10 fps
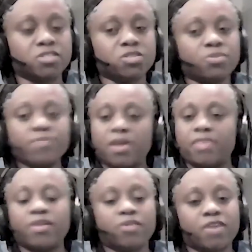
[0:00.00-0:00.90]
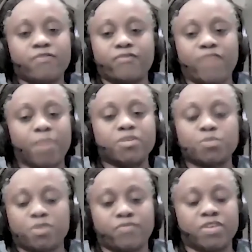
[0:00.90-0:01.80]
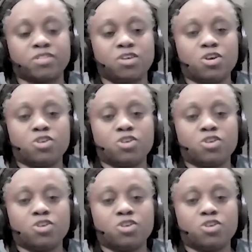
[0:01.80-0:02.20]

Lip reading: So I thought, okay, fabulous, perfect.